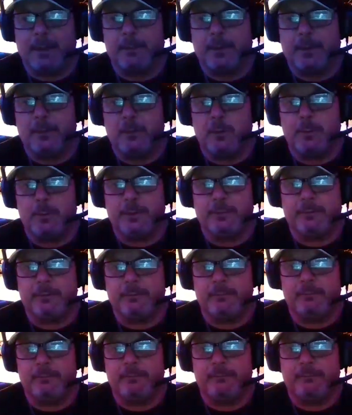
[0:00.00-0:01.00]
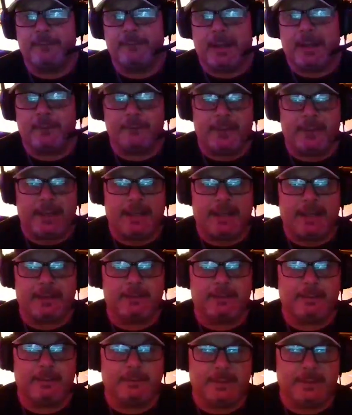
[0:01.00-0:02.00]
I went home and found that
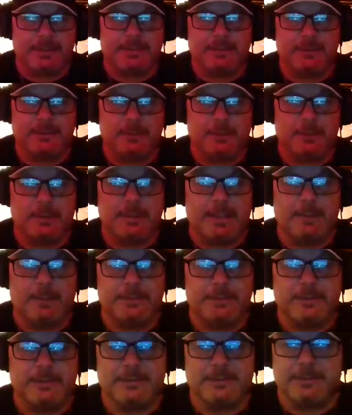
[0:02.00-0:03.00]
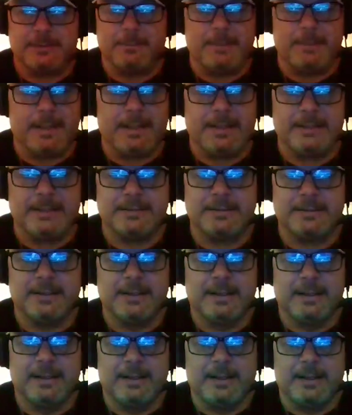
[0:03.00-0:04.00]
and listened to it, I was just amazed.
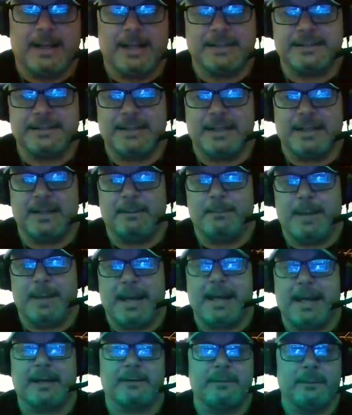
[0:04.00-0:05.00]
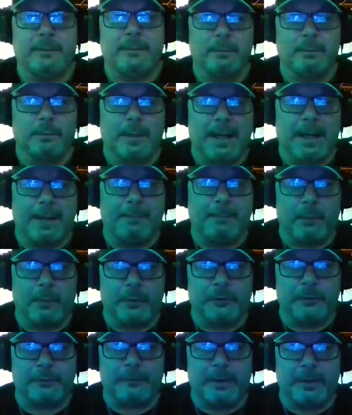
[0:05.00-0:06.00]
I sent it back to Ron
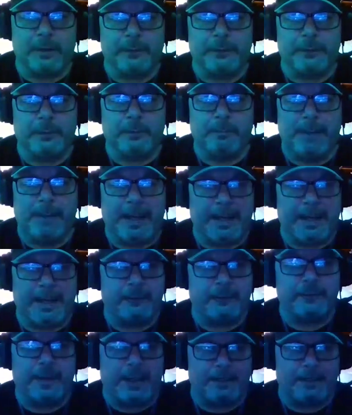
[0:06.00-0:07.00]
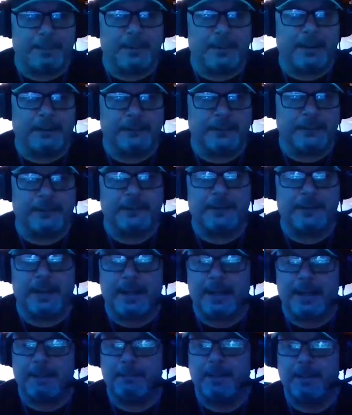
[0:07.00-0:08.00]
Morsfeld, who managed that place at the
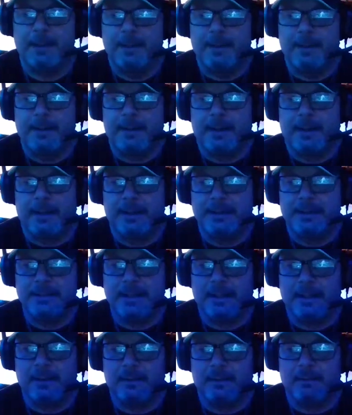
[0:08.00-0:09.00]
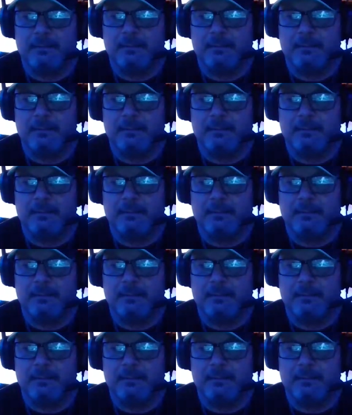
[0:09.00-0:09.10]
time, and he's like,